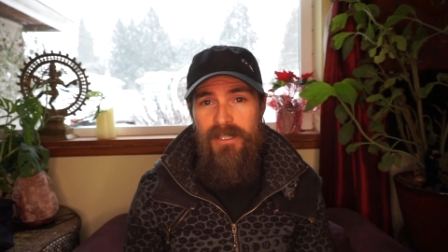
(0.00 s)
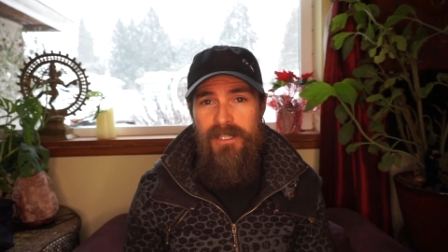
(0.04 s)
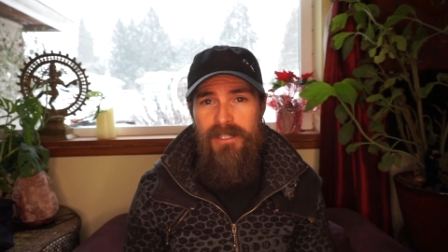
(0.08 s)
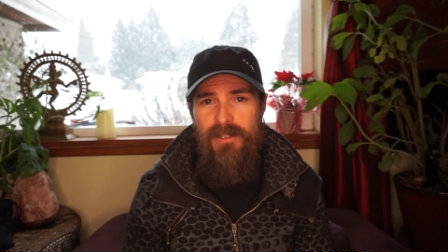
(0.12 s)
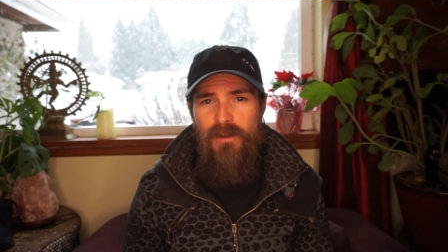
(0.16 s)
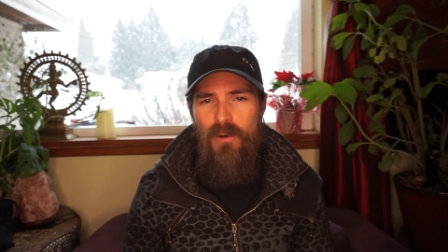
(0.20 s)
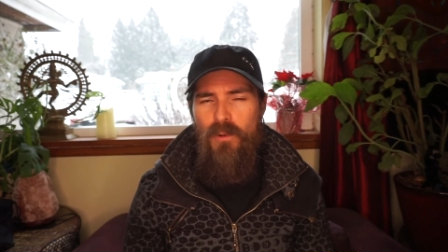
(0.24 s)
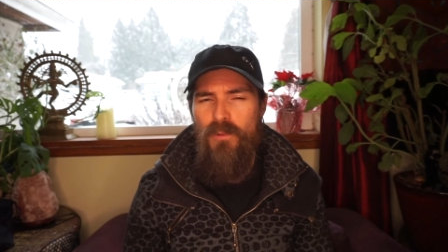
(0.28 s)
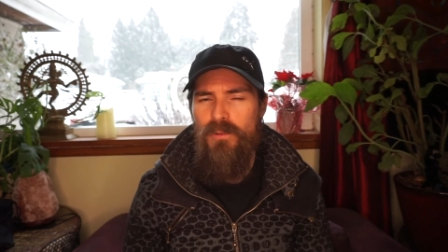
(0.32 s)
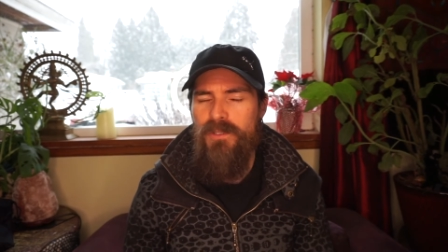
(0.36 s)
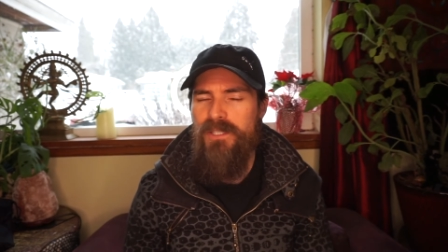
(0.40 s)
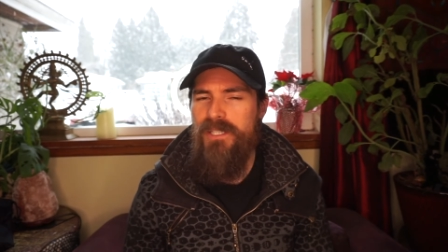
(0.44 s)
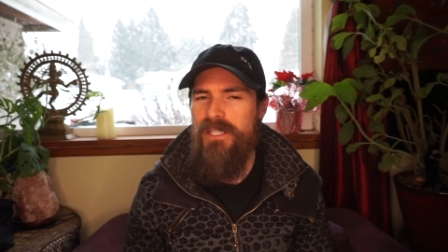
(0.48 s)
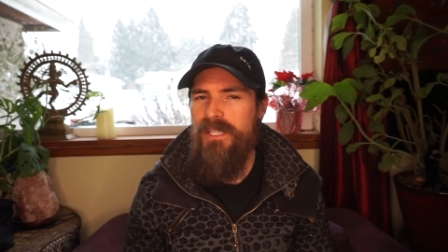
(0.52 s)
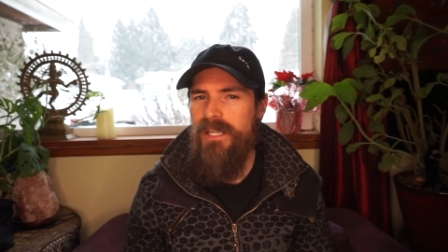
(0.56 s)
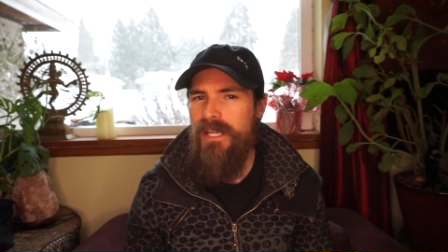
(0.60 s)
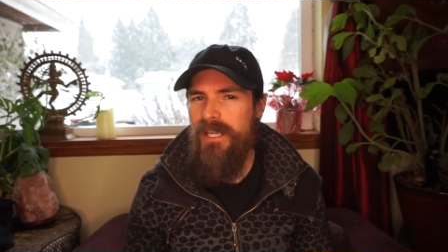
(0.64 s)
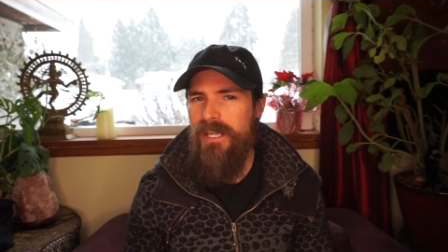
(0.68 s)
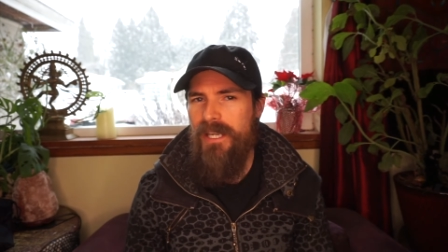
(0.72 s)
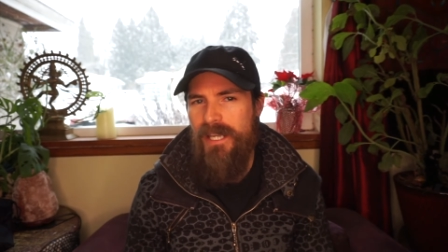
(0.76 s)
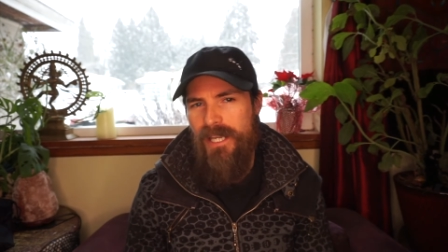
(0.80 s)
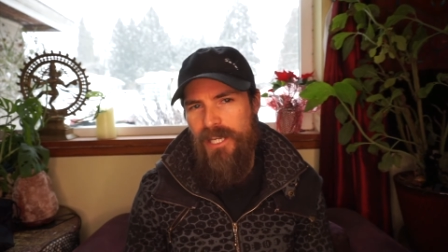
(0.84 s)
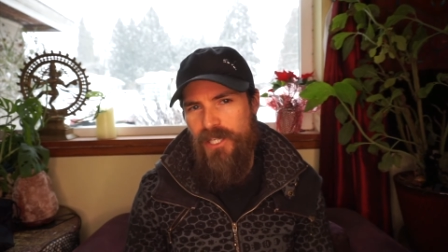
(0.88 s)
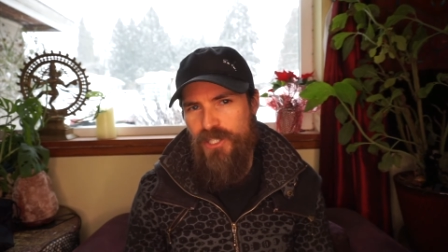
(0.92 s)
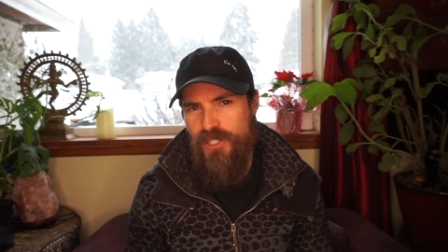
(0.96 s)
like only
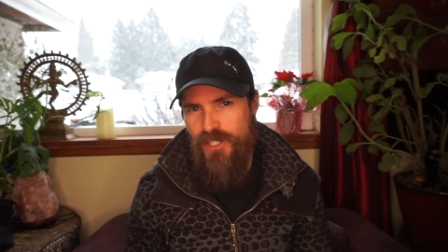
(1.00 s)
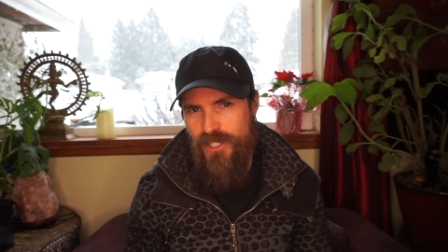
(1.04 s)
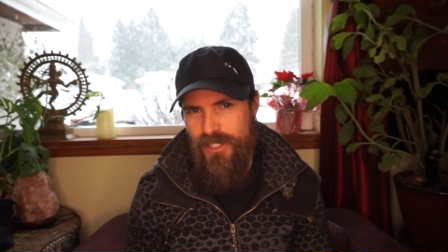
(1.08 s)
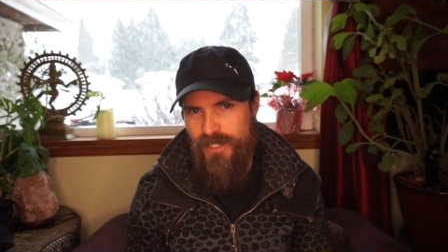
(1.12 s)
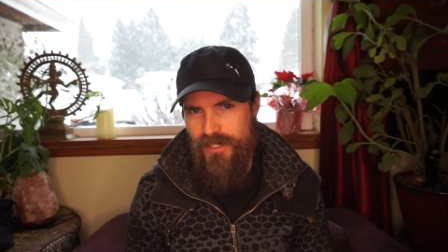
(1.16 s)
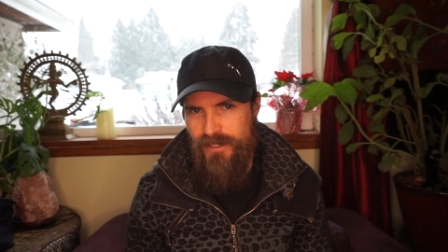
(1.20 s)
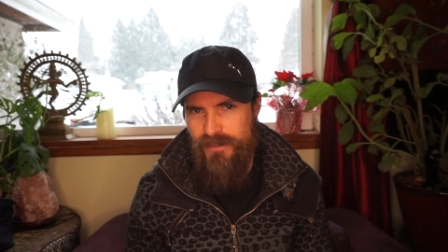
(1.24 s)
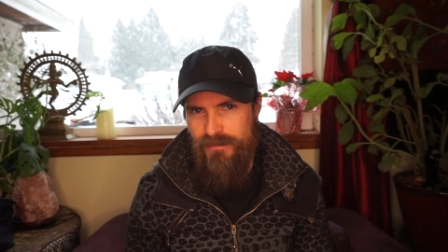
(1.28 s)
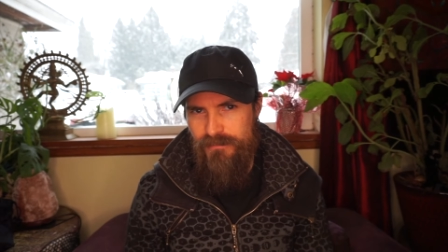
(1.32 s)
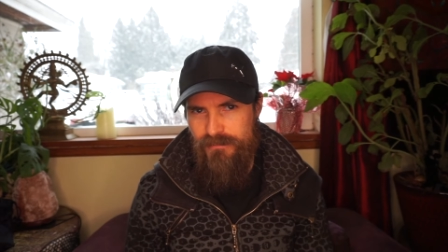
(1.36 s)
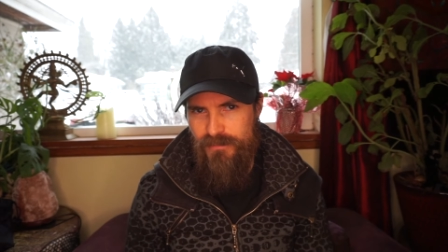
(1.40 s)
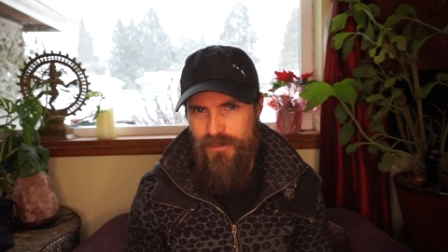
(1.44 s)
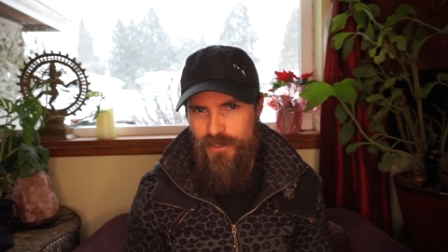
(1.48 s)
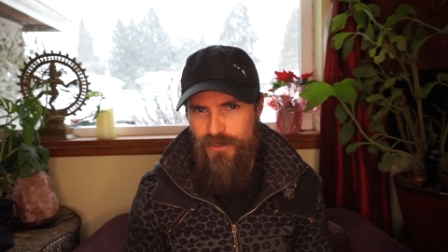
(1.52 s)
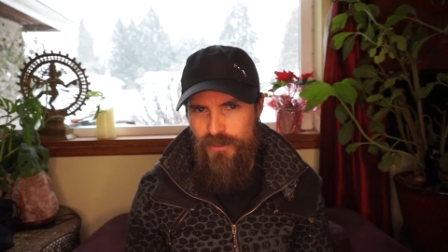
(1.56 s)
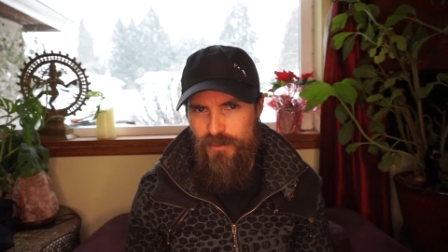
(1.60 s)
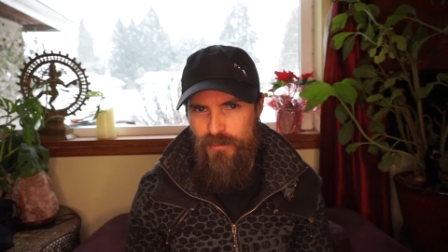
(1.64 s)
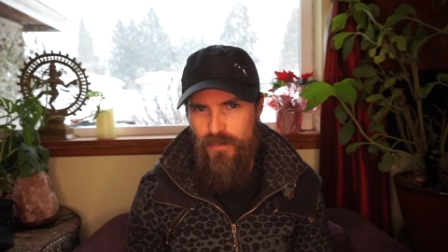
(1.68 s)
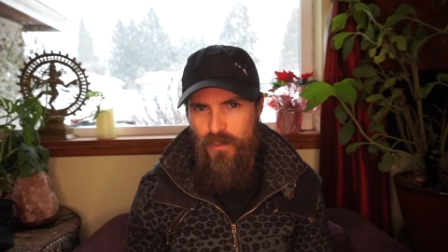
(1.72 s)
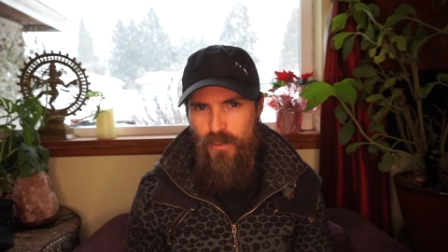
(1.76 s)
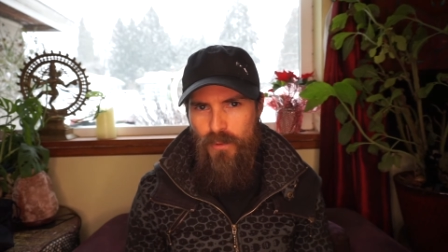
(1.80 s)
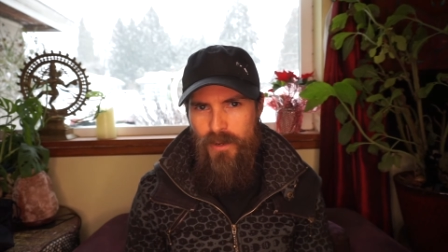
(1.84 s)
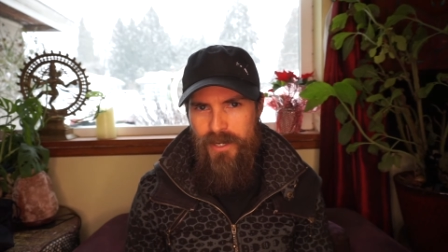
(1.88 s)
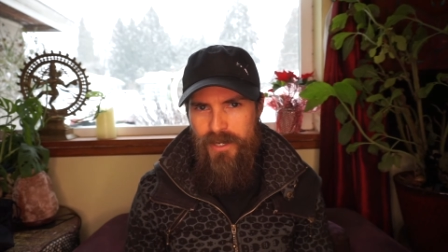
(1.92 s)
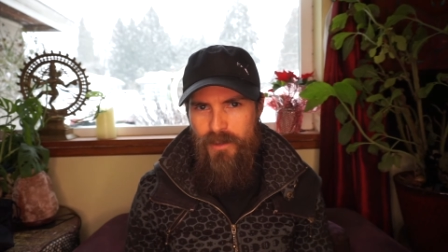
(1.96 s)
engaging to the
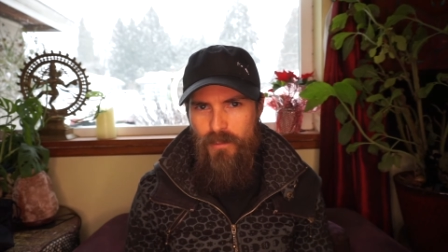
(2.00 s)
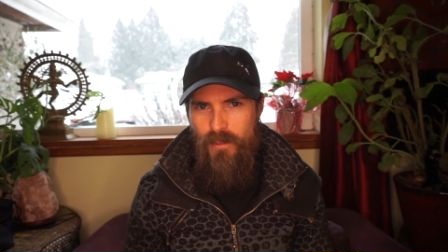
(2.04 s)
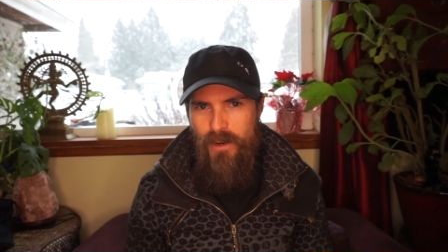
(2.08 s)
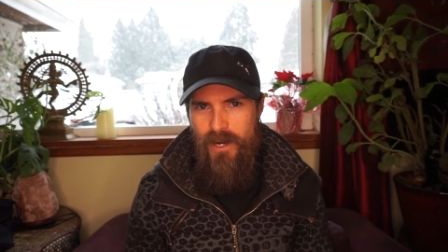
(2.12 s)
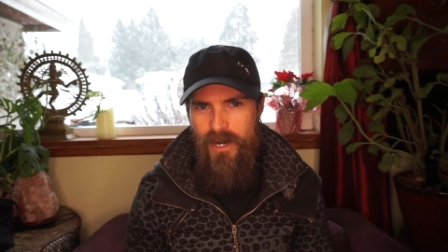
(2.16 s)
point